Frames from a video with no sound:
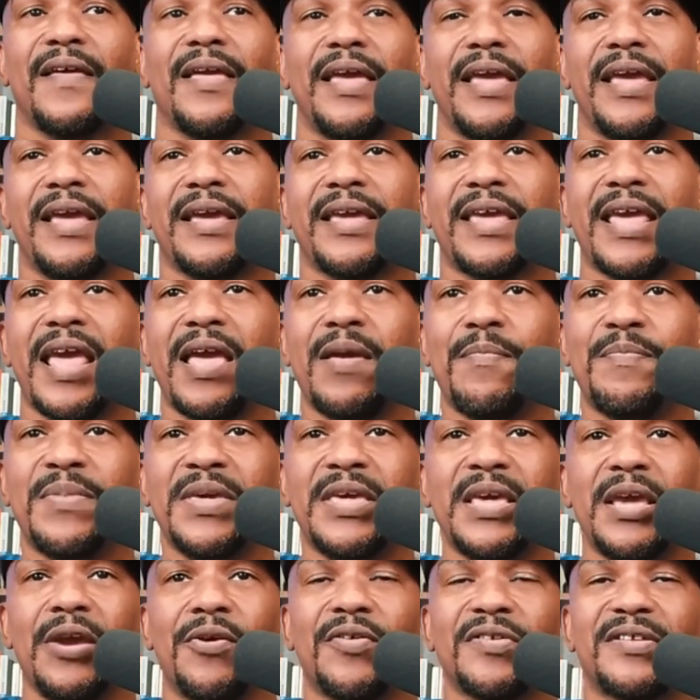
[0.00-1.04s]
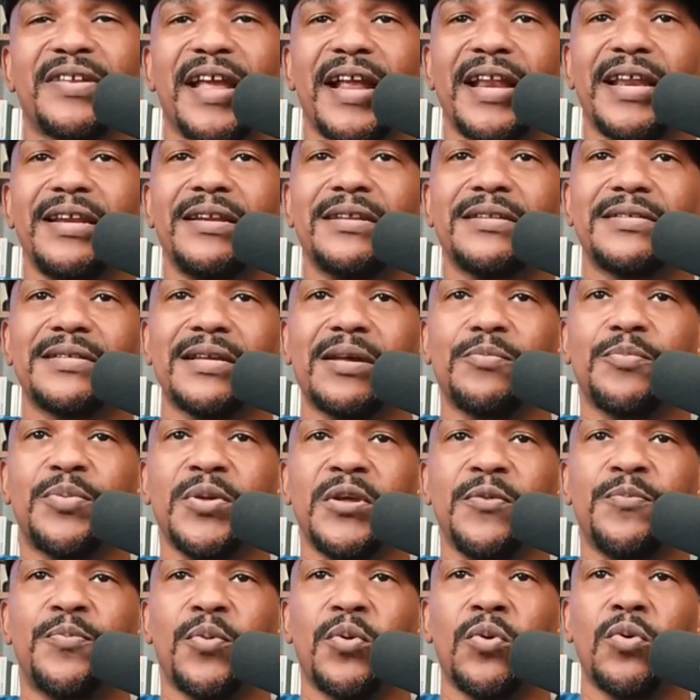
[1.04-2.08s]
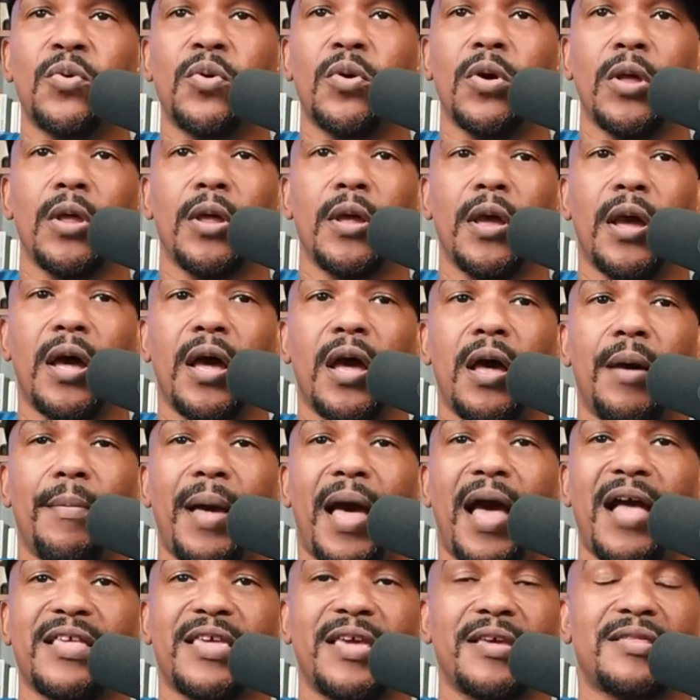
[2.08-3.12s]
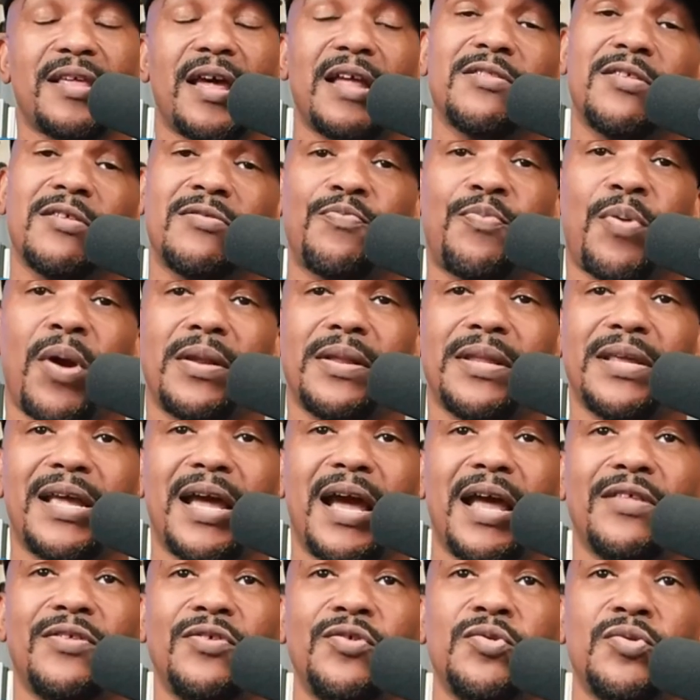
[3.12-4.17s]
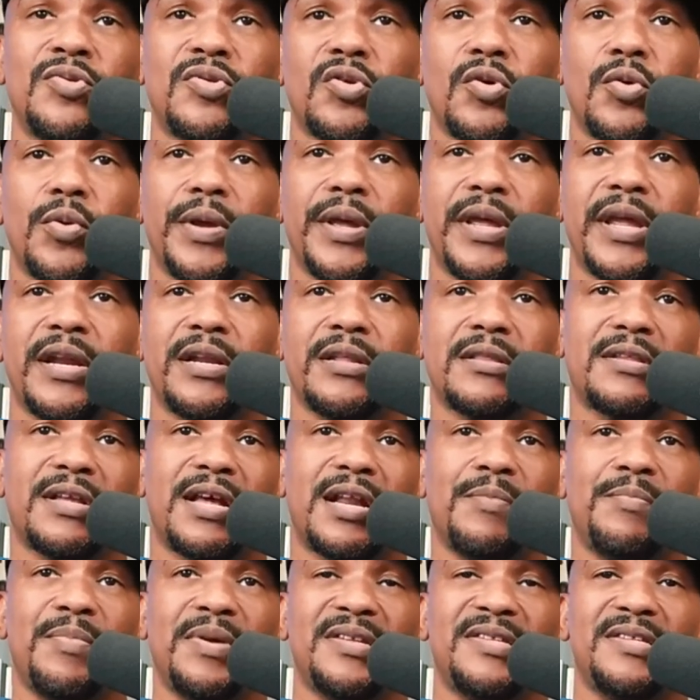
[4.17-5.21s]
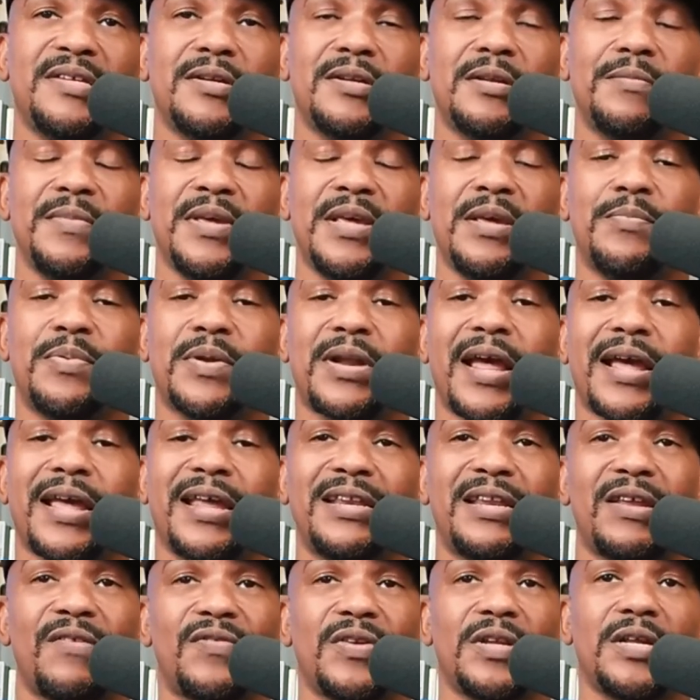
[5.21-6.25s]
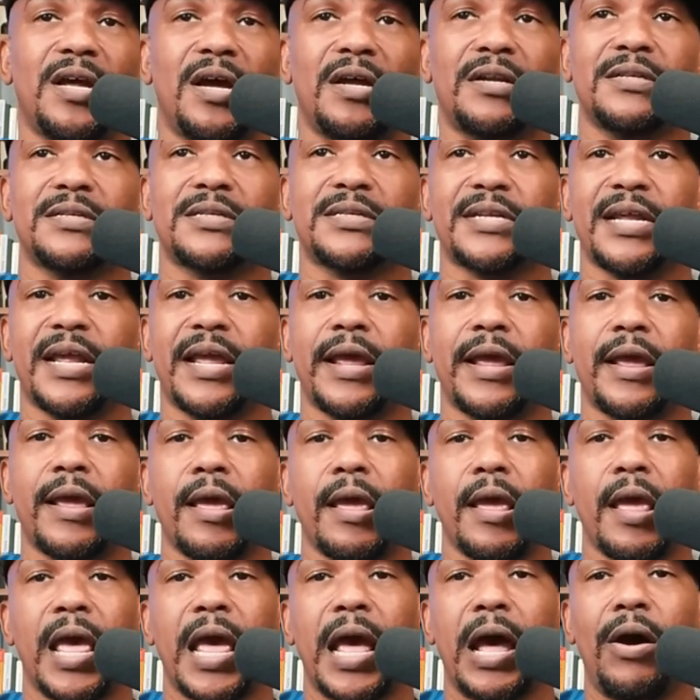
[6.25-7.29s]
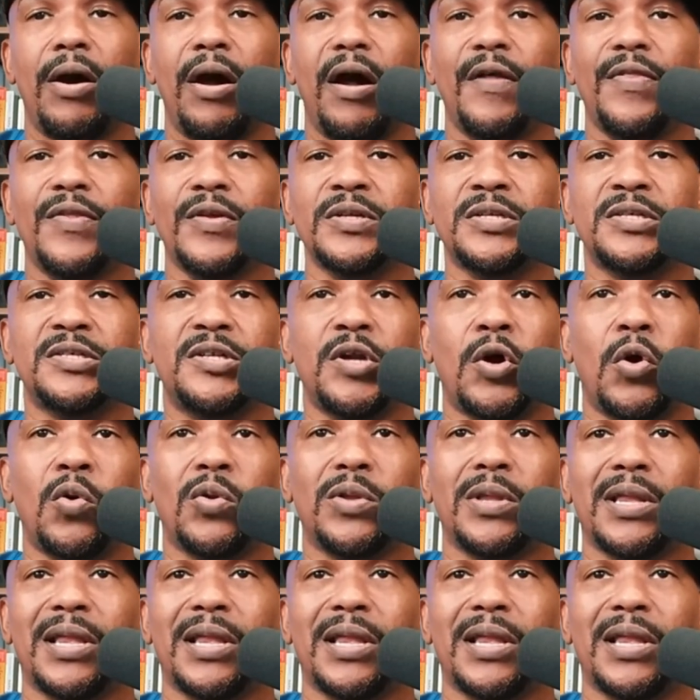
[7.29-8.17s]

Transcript: It can be irritating to some people. Um, I guess I just probably got used to it and it's not a big deal to me, but I can definitely understand how others don't